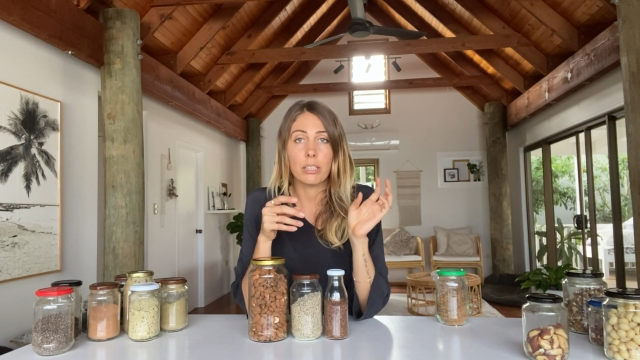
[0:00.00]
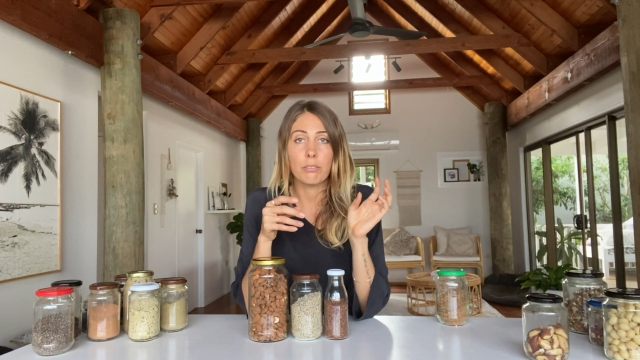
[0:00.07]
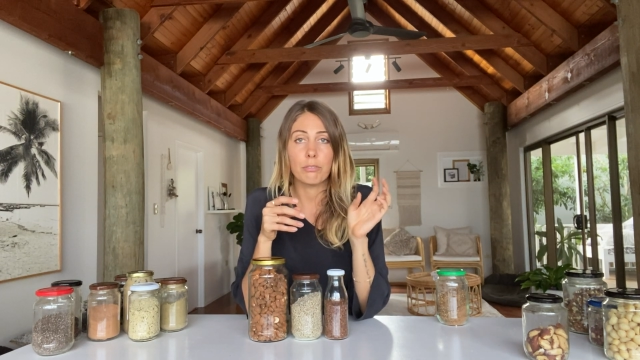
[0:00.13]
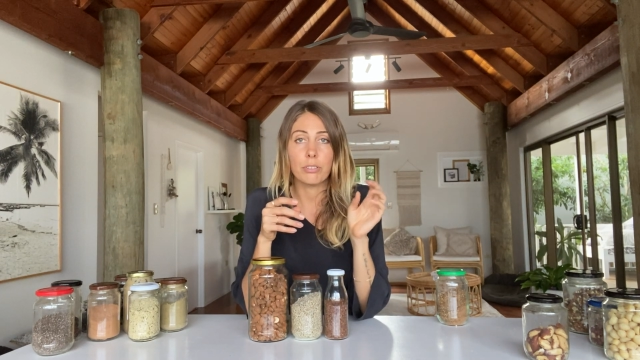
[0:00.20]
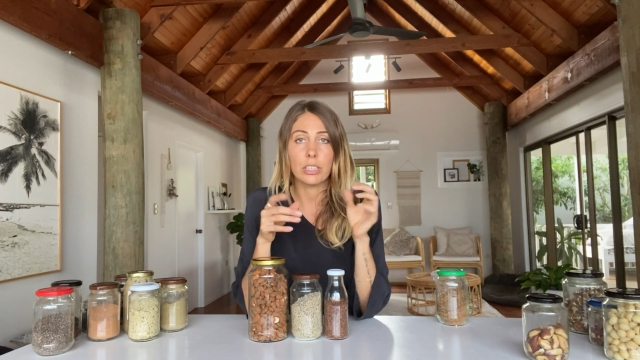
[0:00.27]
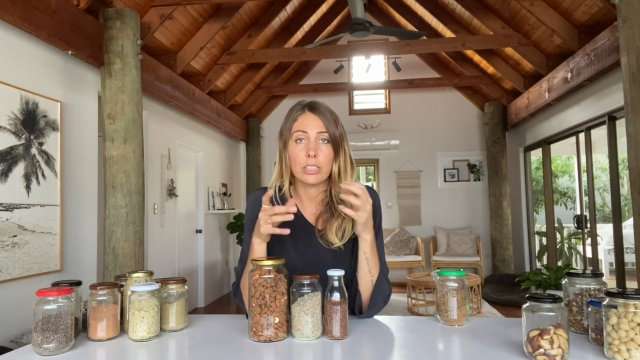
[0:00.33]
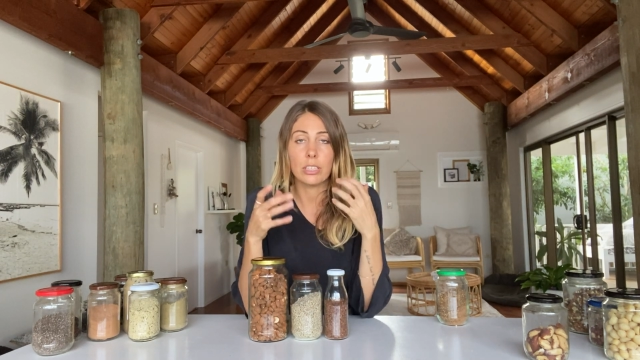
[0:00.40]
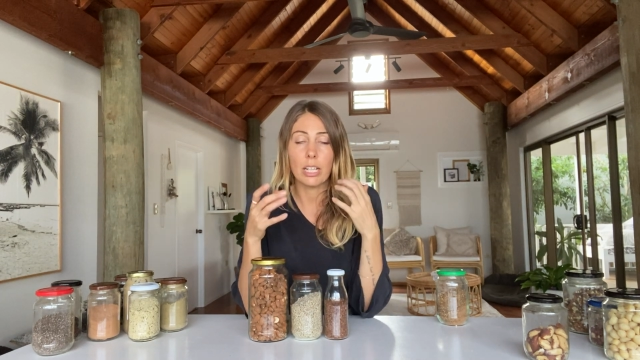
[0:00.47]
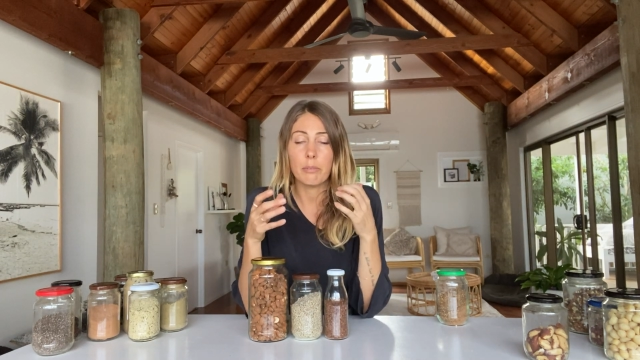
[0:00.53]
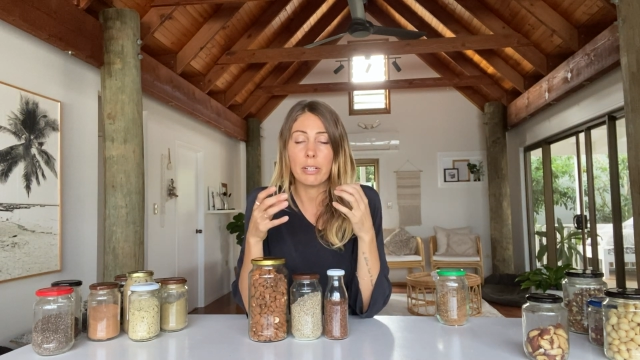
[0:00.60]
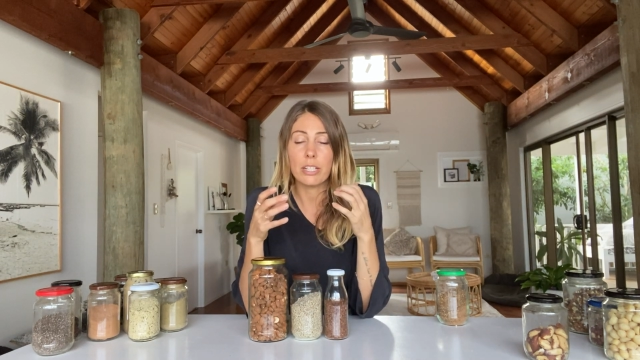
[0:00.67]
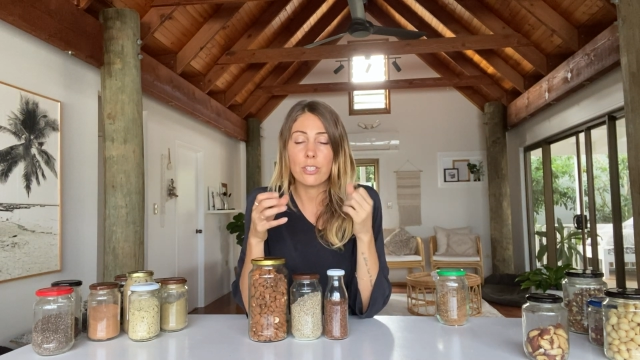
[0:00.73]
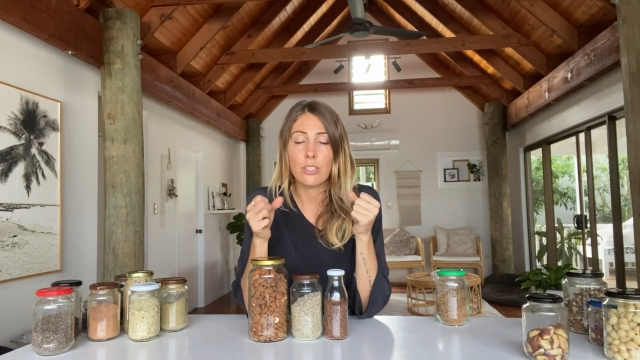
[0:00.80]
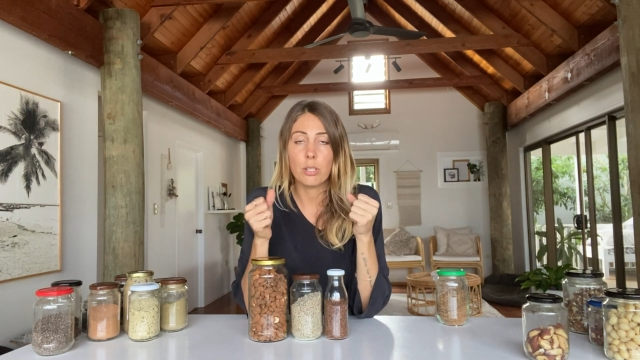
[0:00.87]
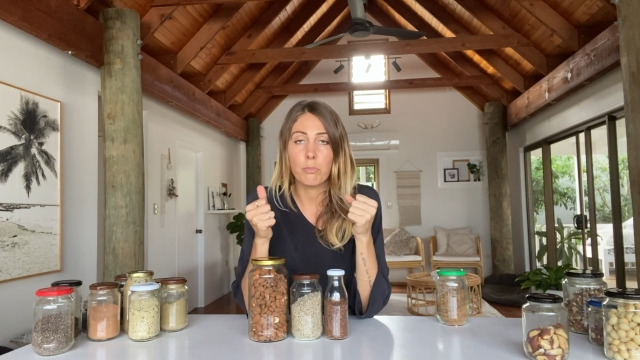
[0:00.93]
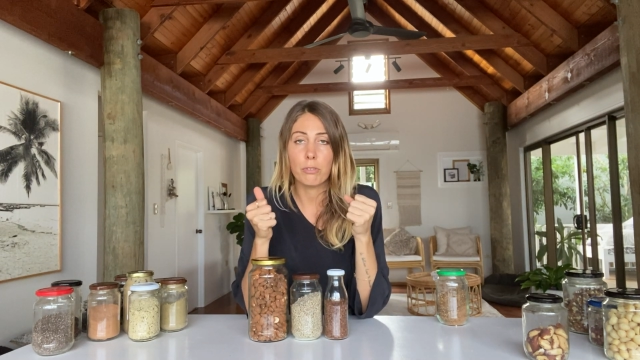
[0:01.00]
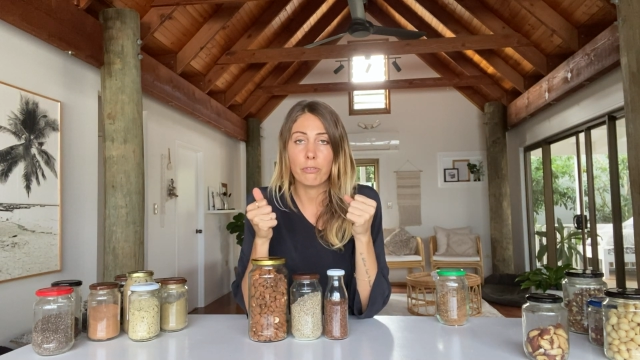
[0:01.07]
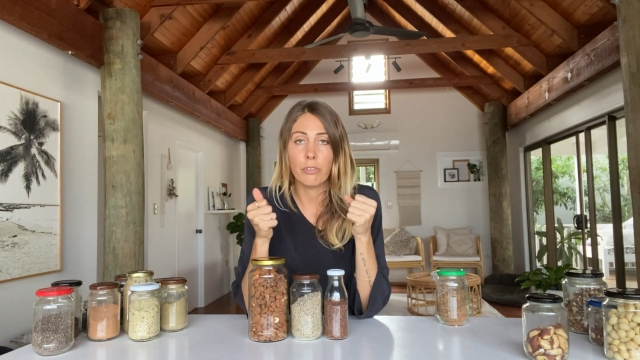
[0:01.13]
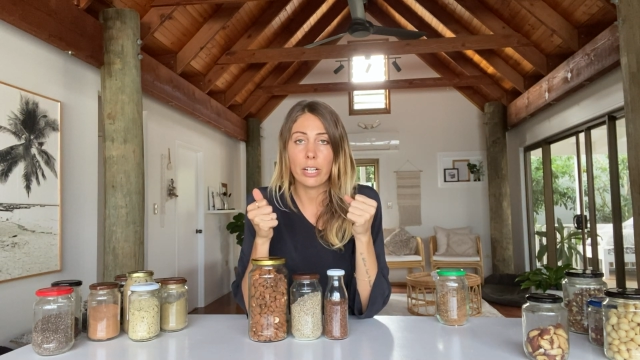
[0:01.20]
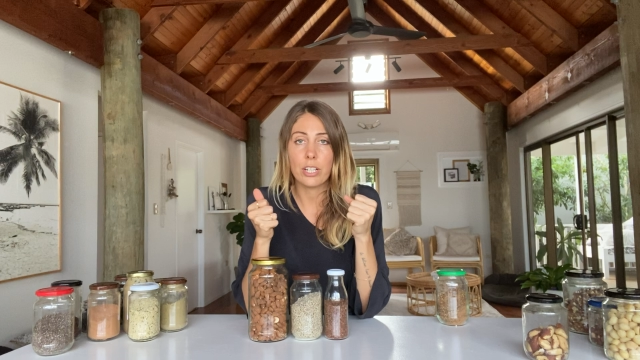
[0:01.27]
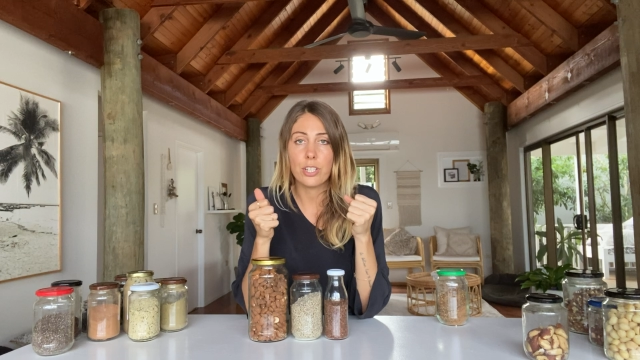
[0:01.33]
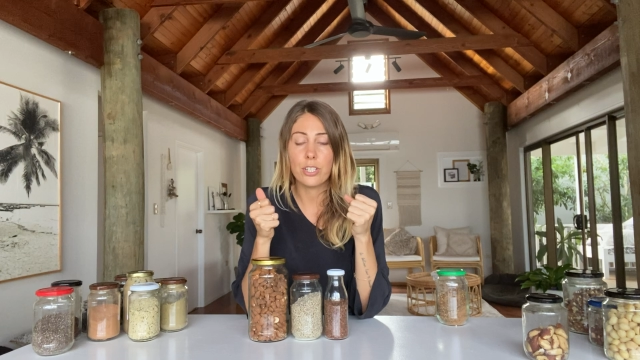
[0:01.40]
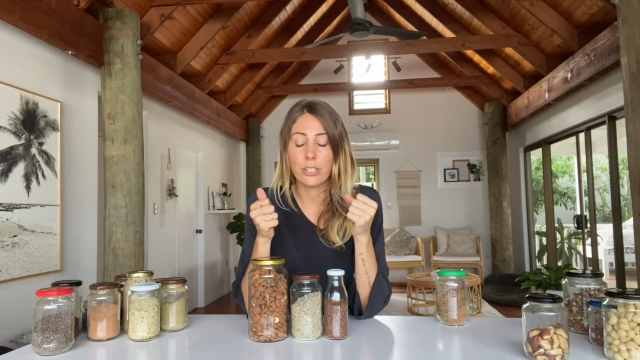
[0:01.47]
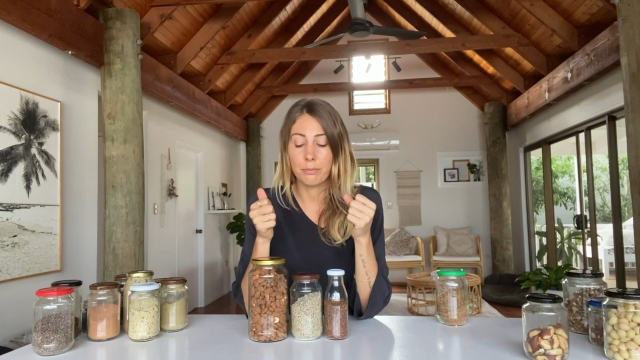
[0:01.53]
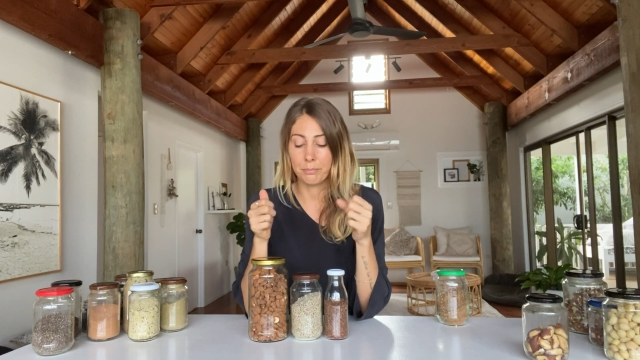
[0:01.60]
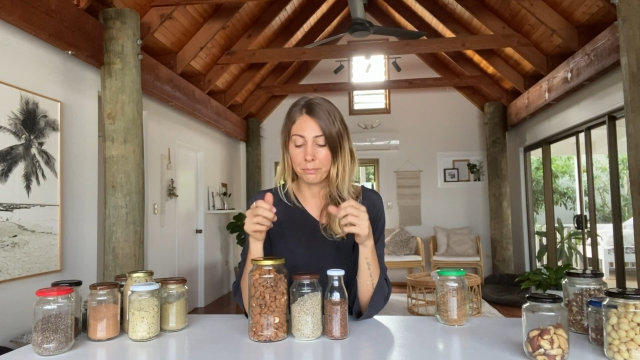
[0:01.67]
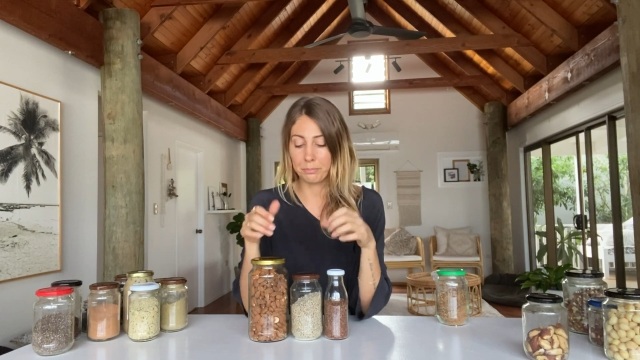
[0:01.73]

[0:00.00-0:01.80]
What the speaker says: the fridge, and that way it's super fresh.